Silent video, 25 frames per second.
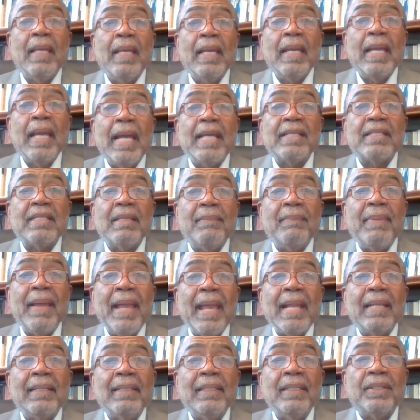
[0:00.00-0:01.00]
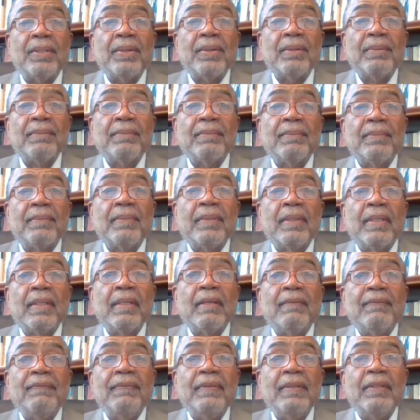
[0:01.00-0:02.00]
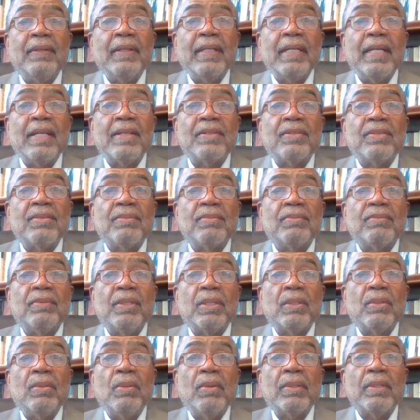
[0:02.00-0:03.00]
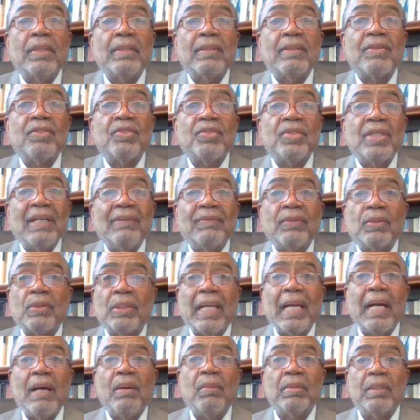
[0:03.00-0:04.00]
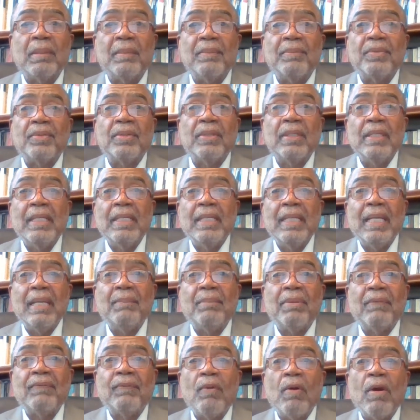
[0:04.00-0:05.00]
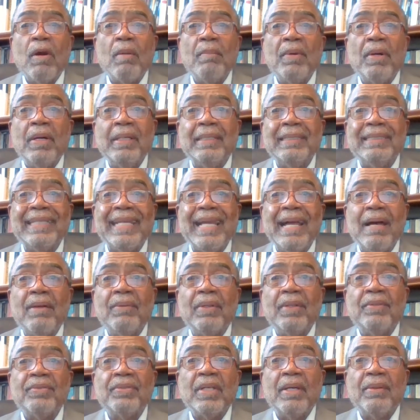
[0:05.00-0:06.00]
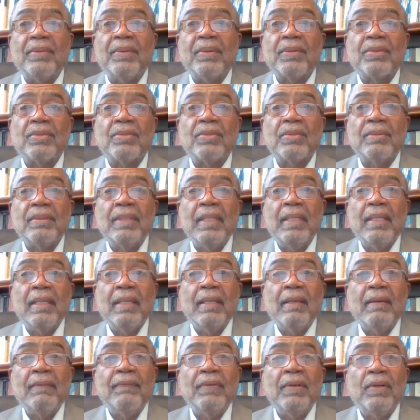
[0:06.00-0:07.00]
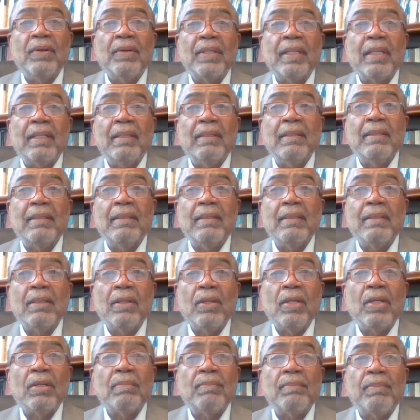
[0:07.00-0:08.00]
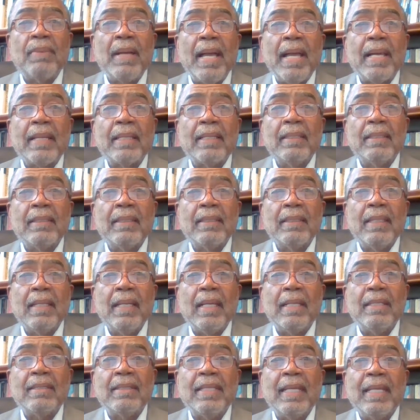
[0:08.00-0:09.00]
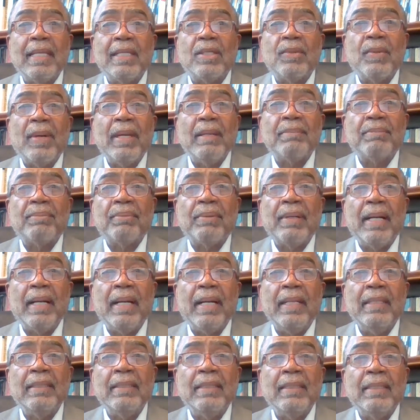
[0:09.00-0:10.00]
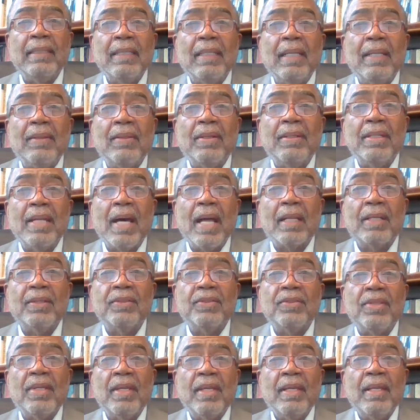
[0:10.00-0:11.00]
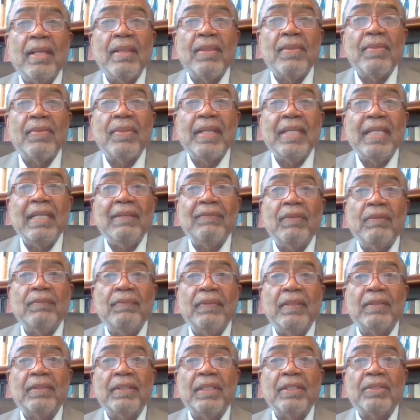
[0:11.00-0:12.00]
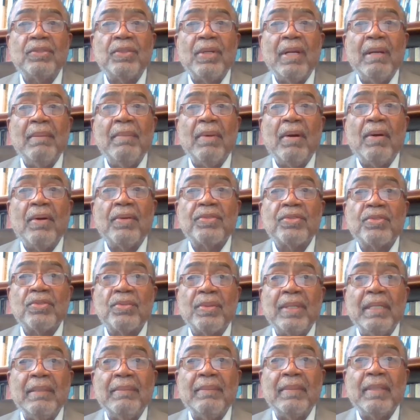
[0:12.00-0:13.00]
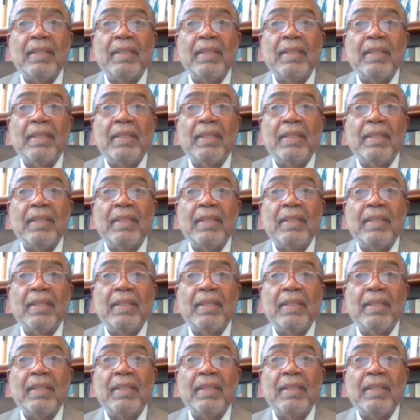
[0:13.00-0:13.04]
As a band leader, Phil has recorded several albums and performed on countless others. Phil can look back and take great pride in the knowledge that he fulfilled his grandma's dream.